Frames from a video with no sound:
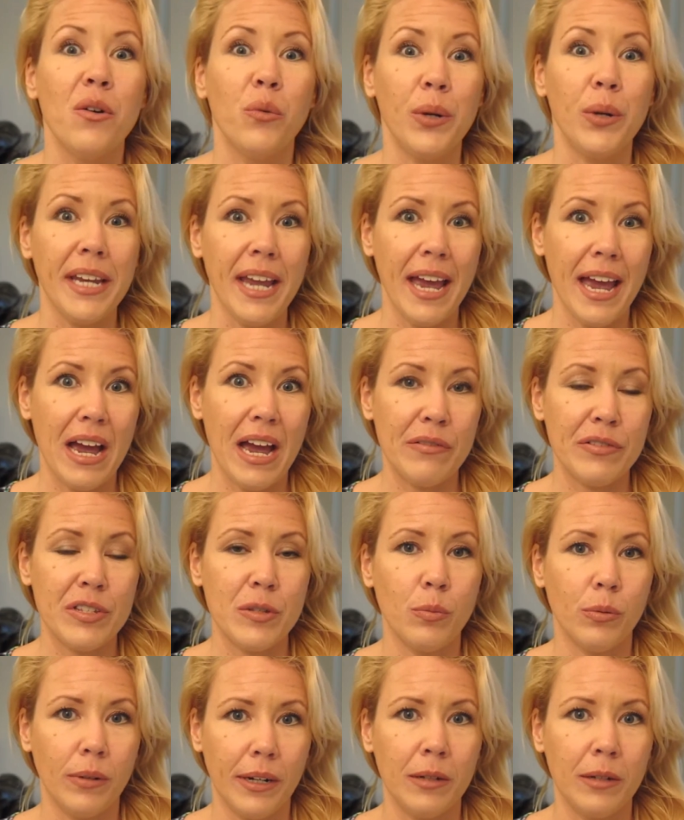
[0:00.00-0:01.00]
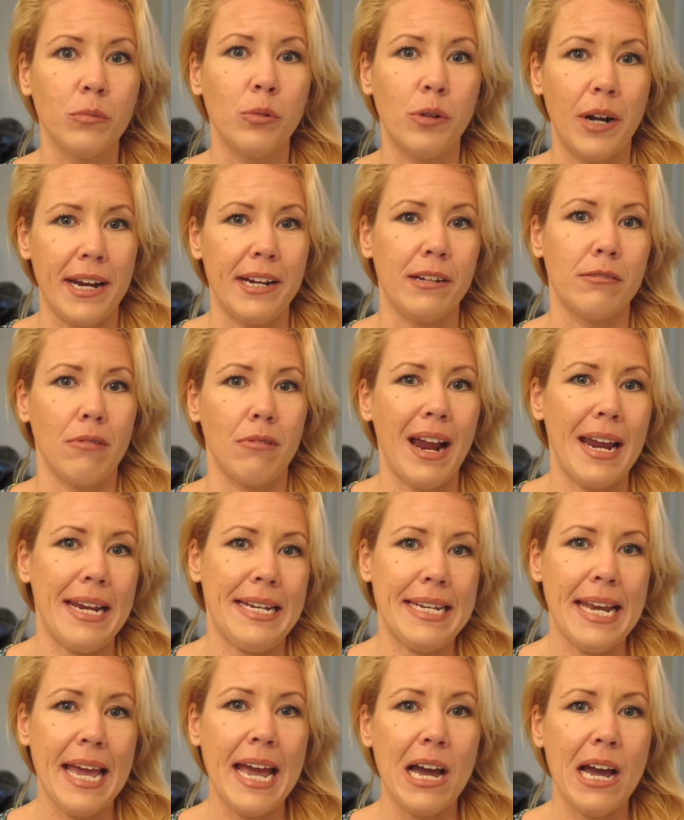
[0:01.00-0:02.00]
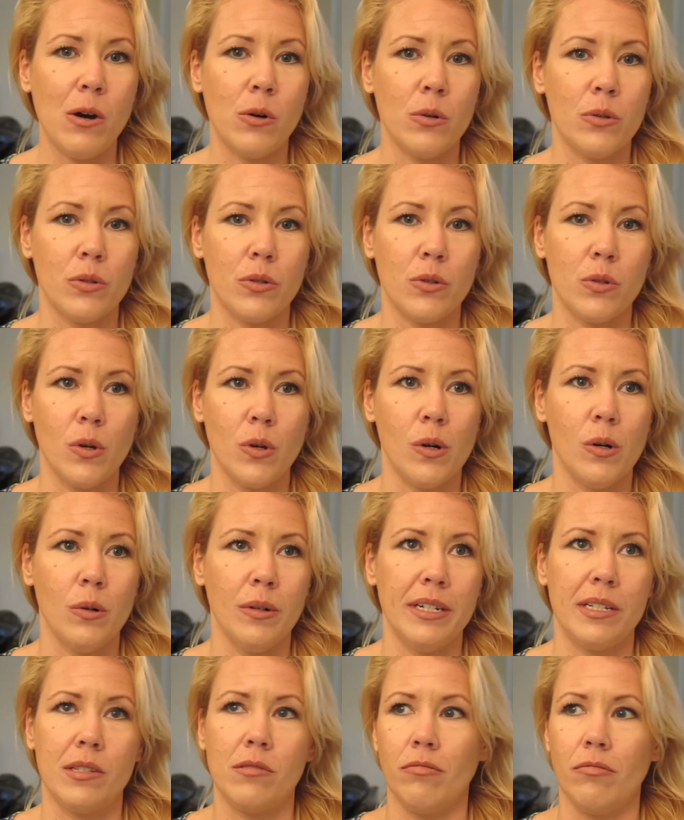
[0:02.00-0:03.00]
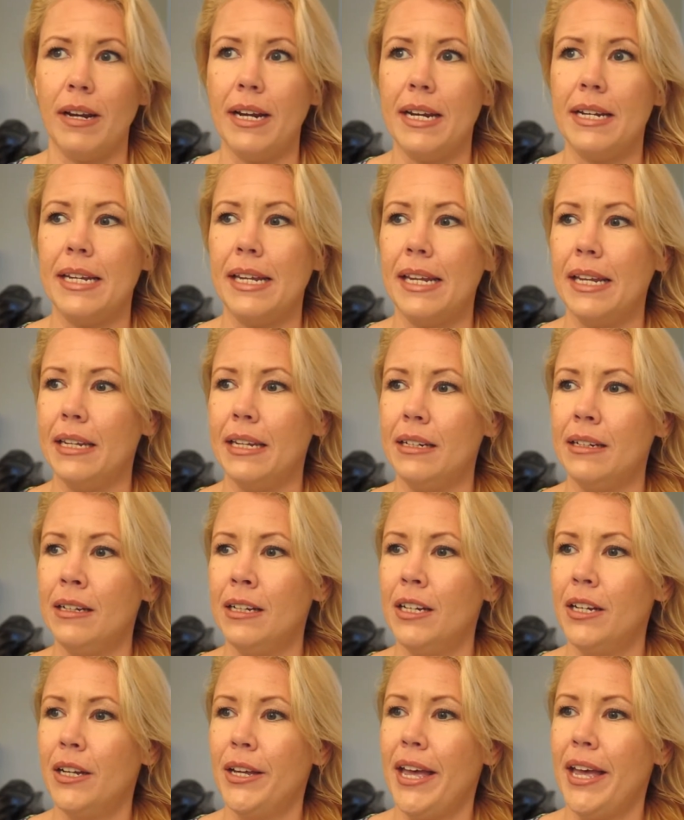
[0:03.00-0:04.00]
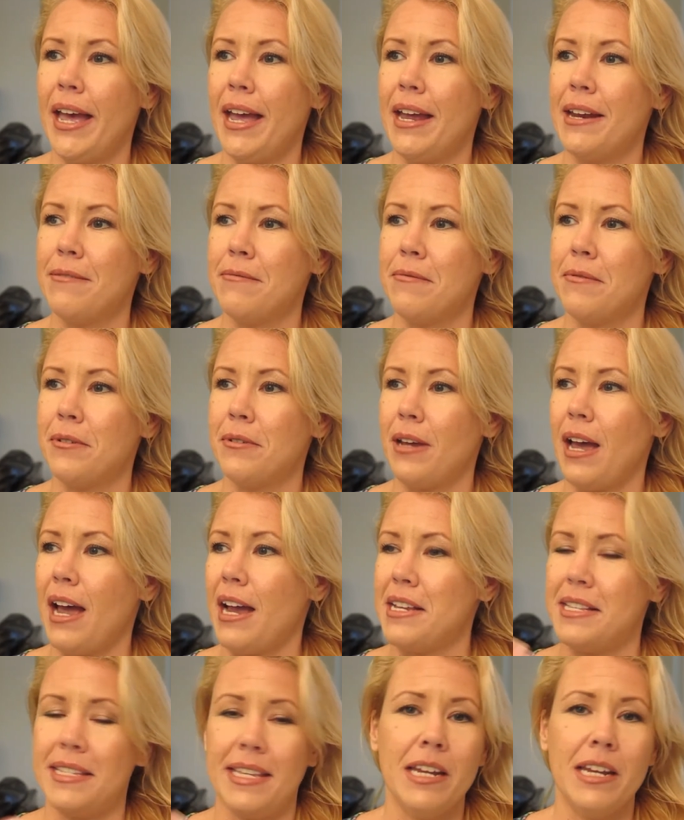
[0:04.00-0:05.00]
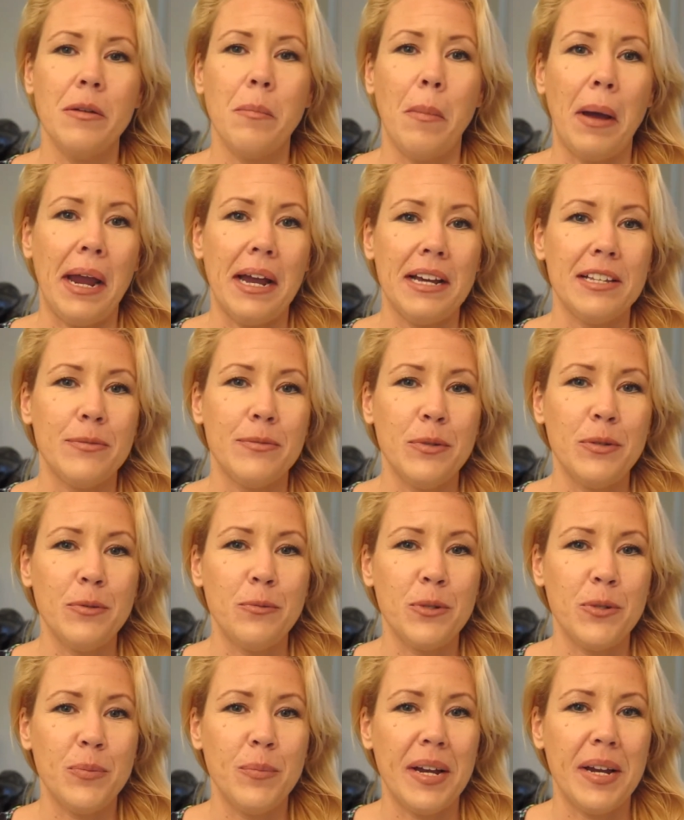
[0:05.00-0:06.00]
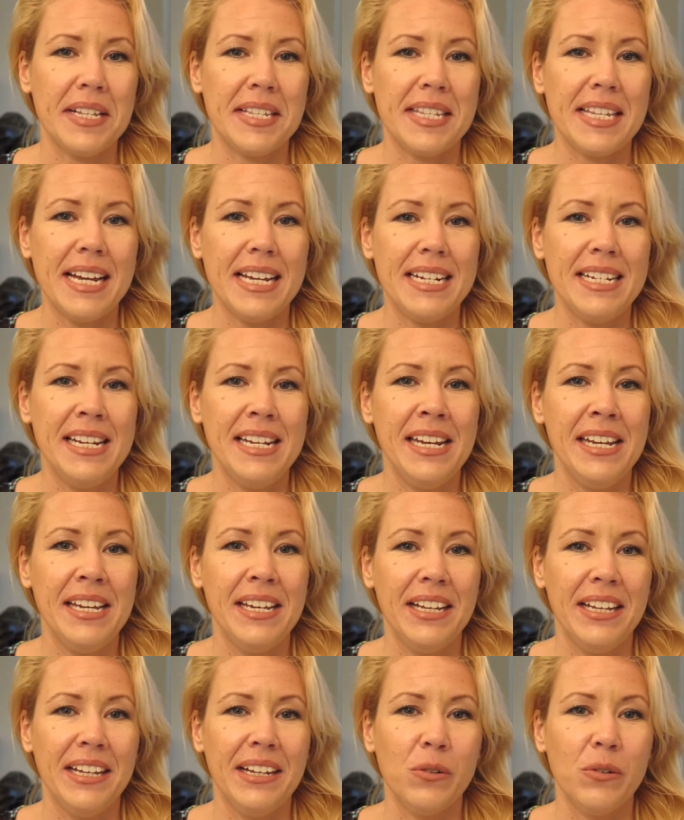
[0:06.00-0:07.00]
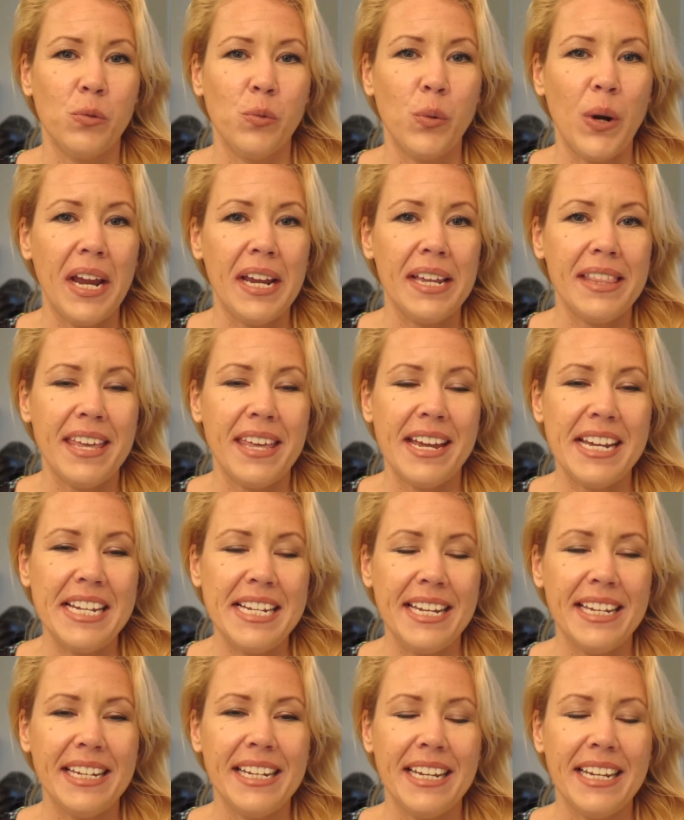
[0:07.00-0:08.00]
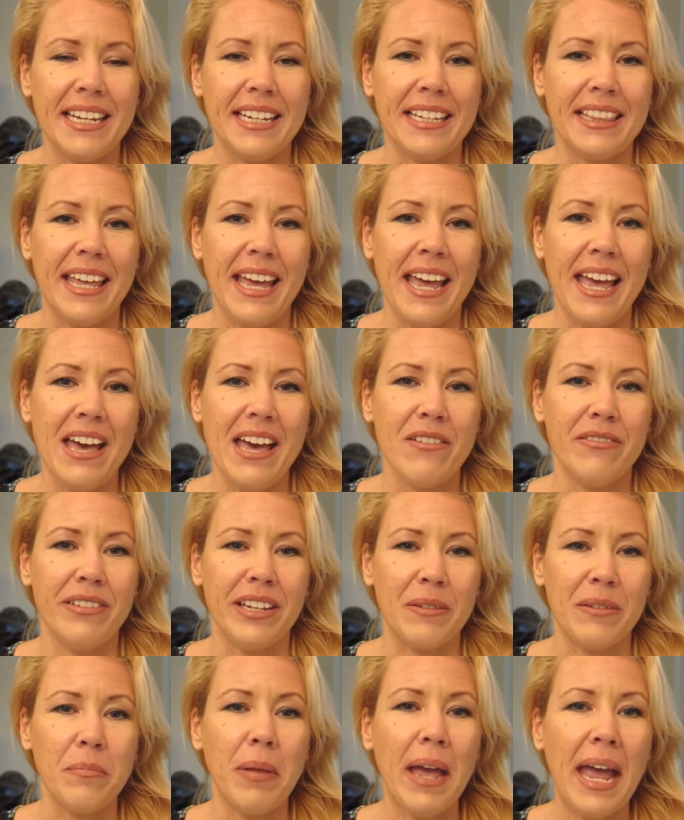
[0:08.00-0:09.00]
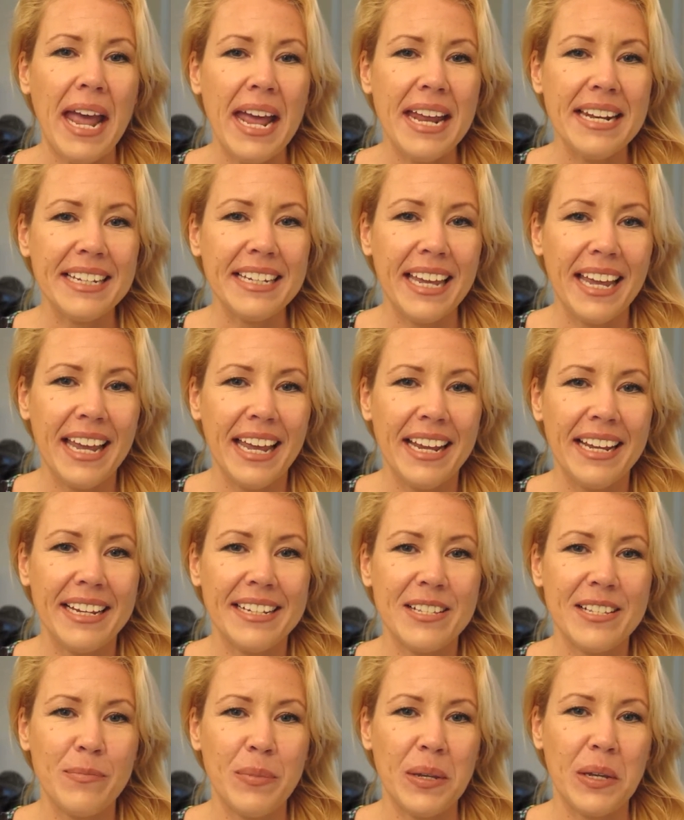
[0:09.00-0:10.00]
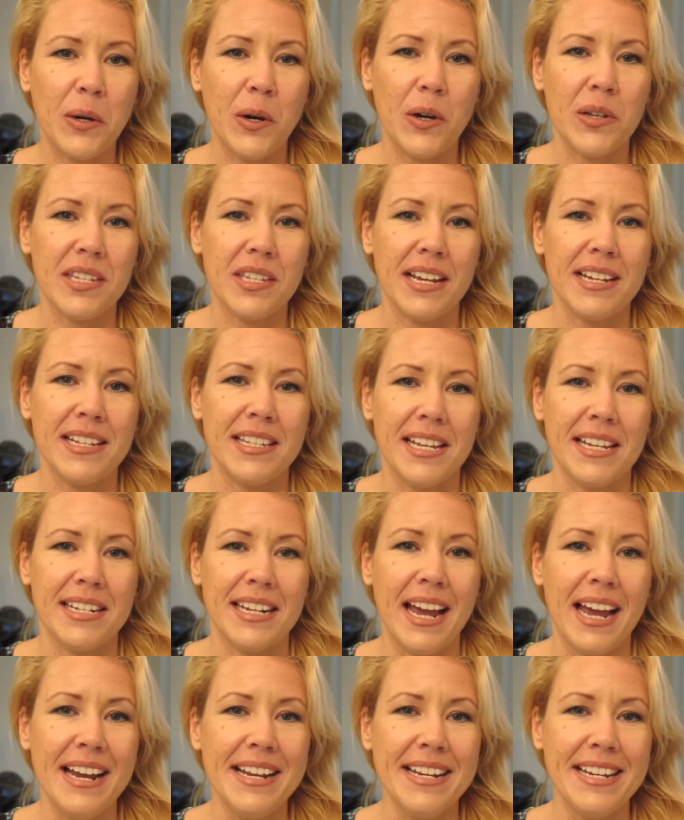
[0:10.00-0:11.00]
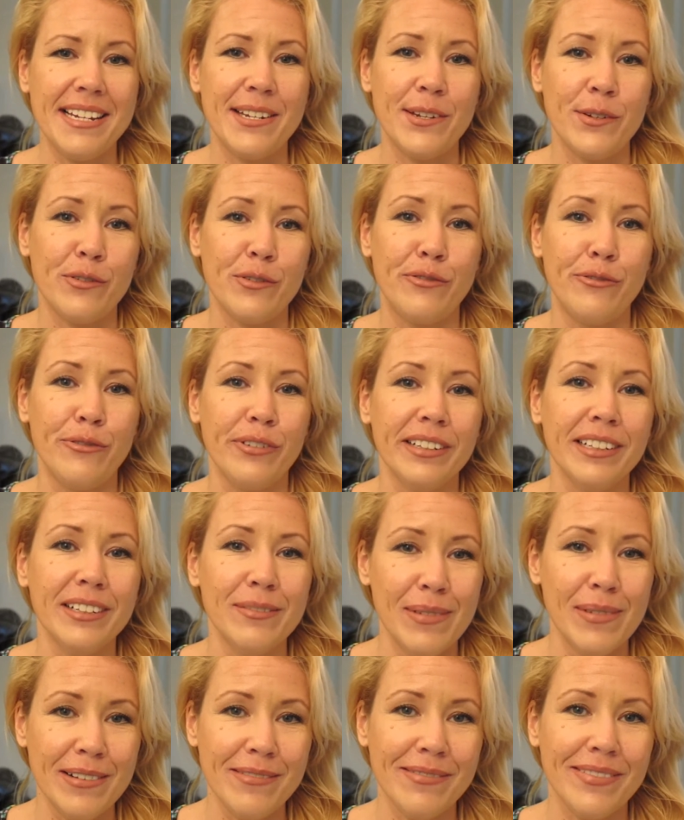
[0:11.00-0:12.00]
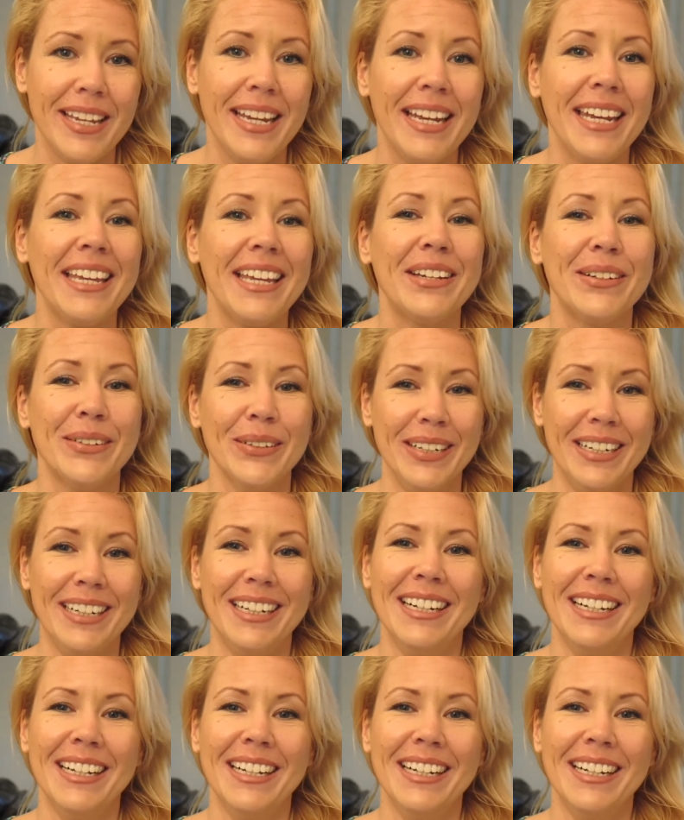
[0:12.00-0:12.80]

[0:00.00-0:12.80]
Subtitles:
We have spring break right now, so it's raining and I sent my husband with my son away. They're eating, they're having pancakes because I said I need to film a video.